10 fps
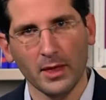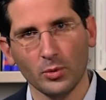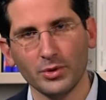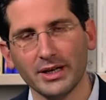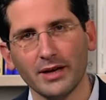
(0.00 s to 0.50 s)

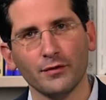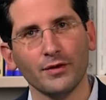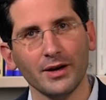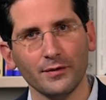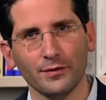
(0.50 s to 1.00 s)
We then have
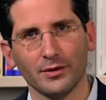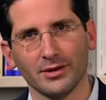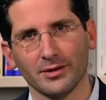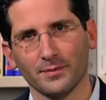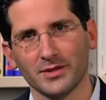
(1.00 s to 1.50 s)
5
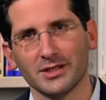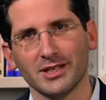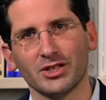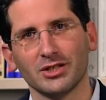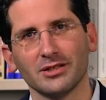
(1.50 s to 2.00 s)

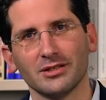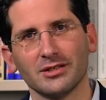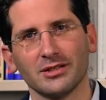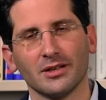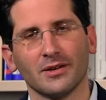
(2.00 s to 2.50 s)
sessions